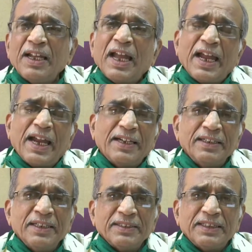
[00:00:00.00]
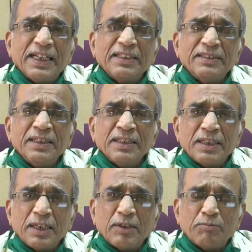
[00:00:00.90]
and then
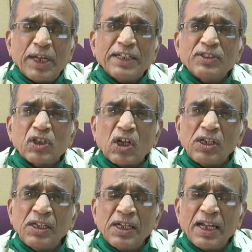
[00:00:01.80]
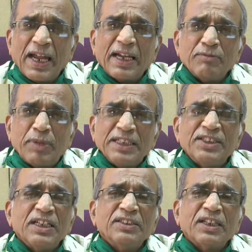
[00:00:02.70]
benzol and
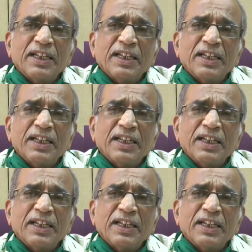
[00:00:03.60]
benzene